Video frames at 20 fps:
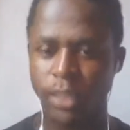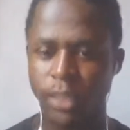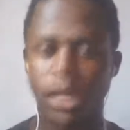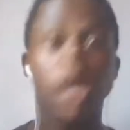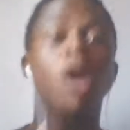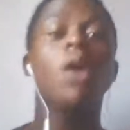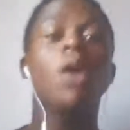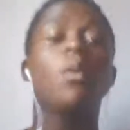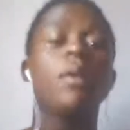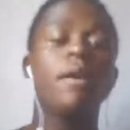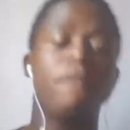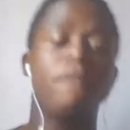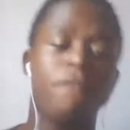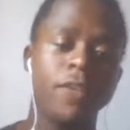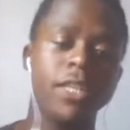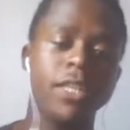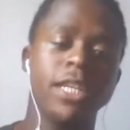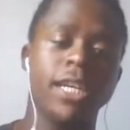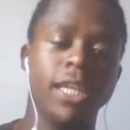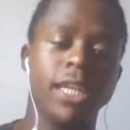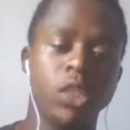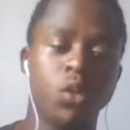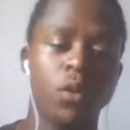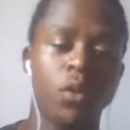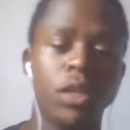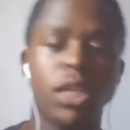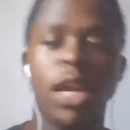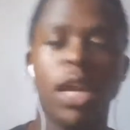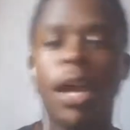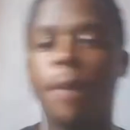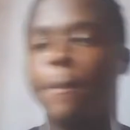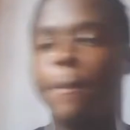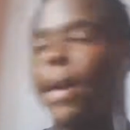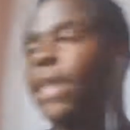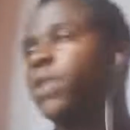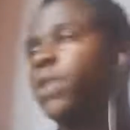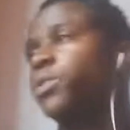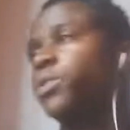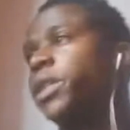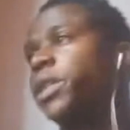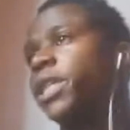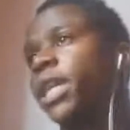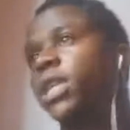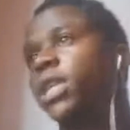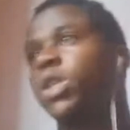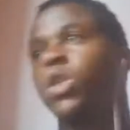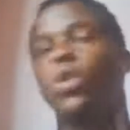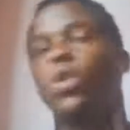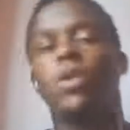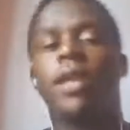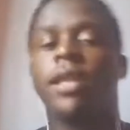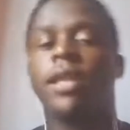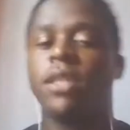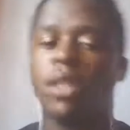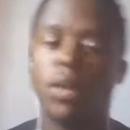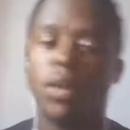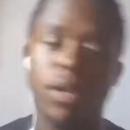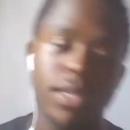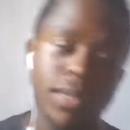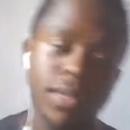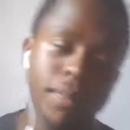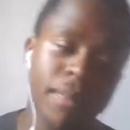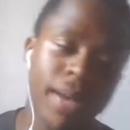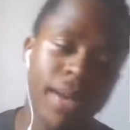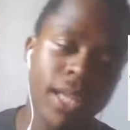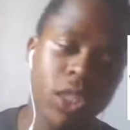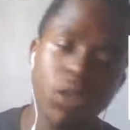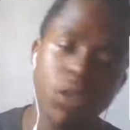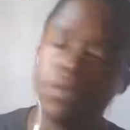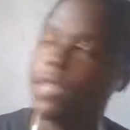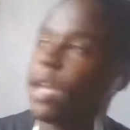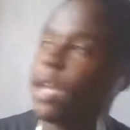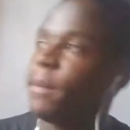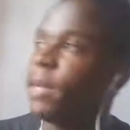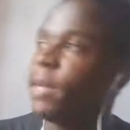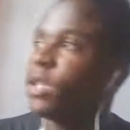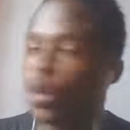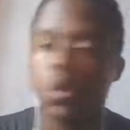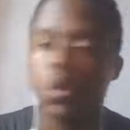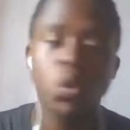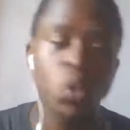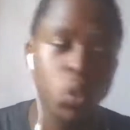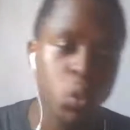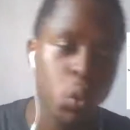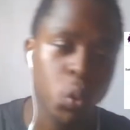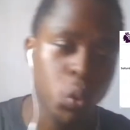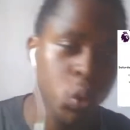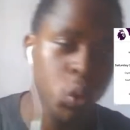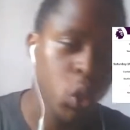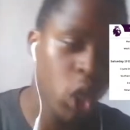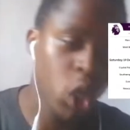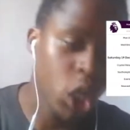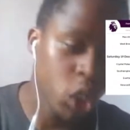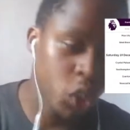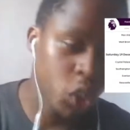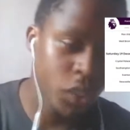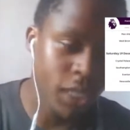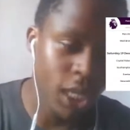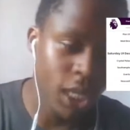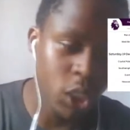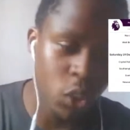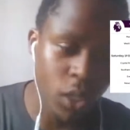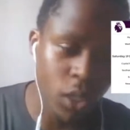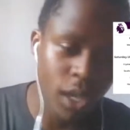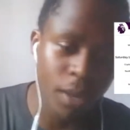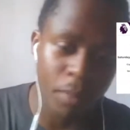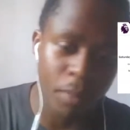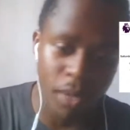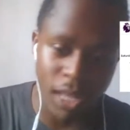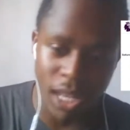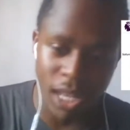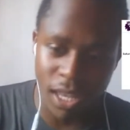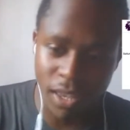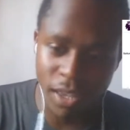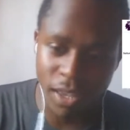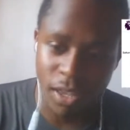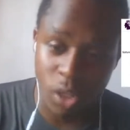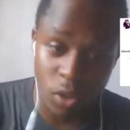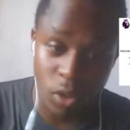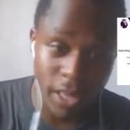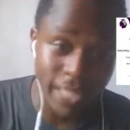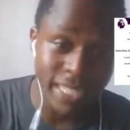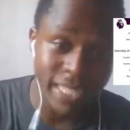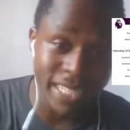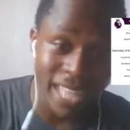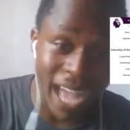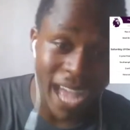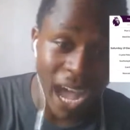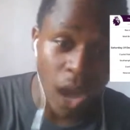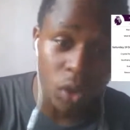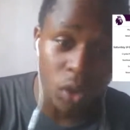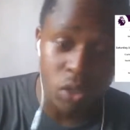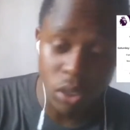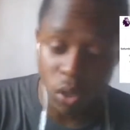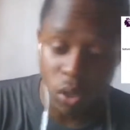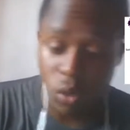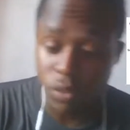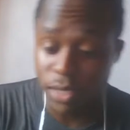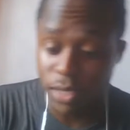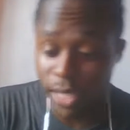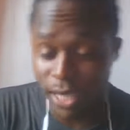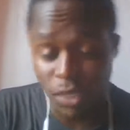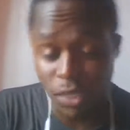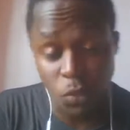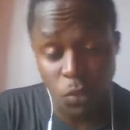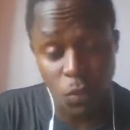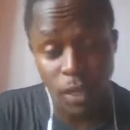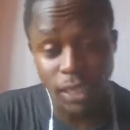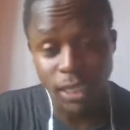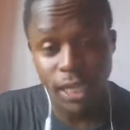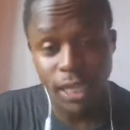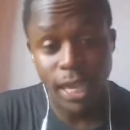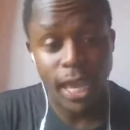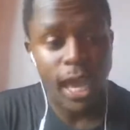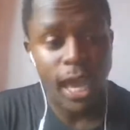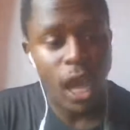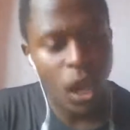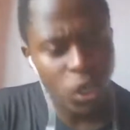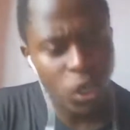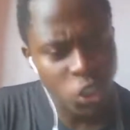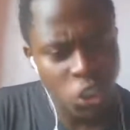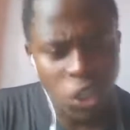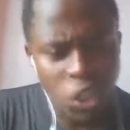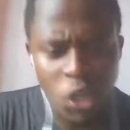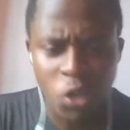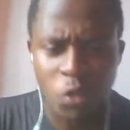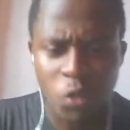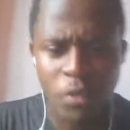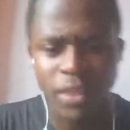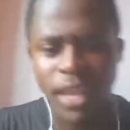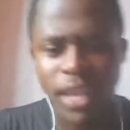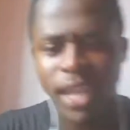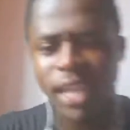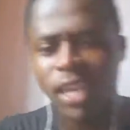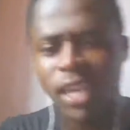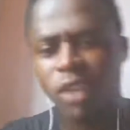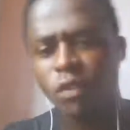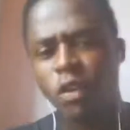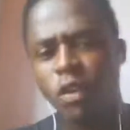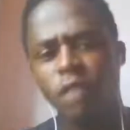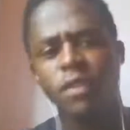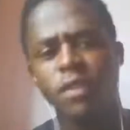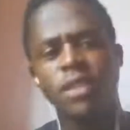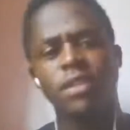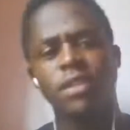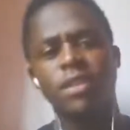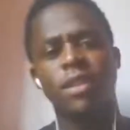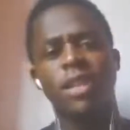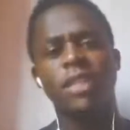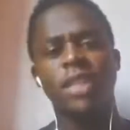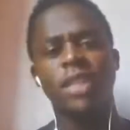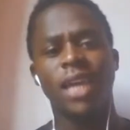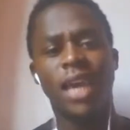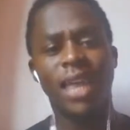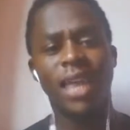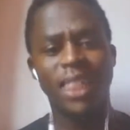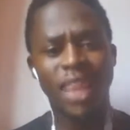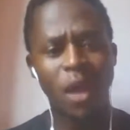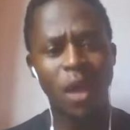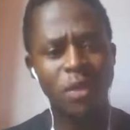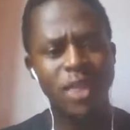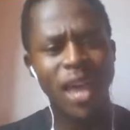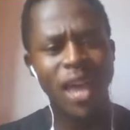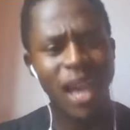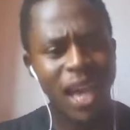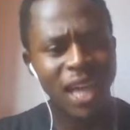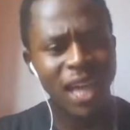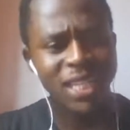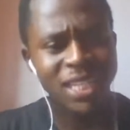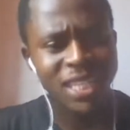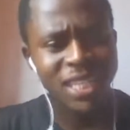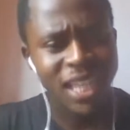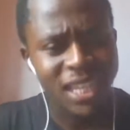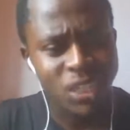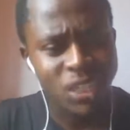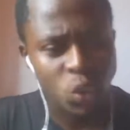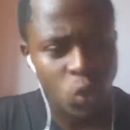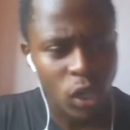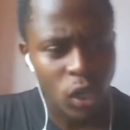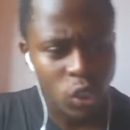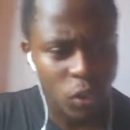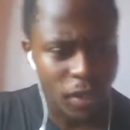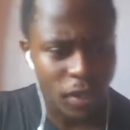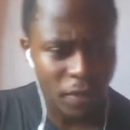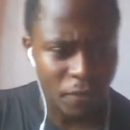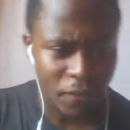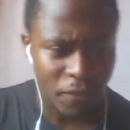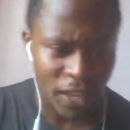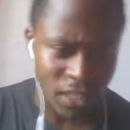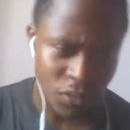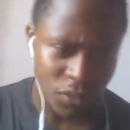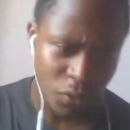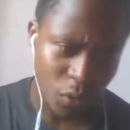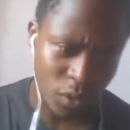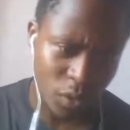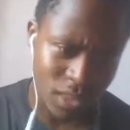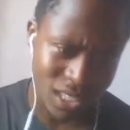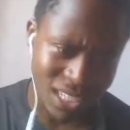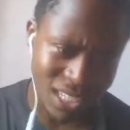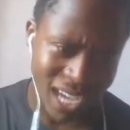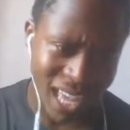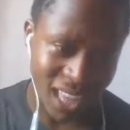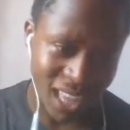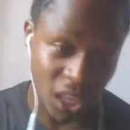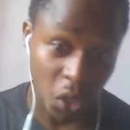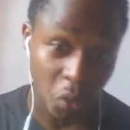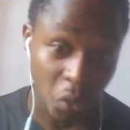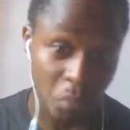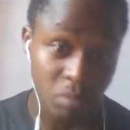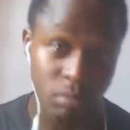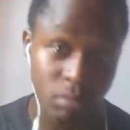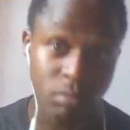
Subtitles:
We were feeding into it, but we just knew that it was a matter of time. It was too soon to start talking about United out, because guess what? I'll show you in the league, if you haven't seen it. Now they're candidates to actually fight for the title.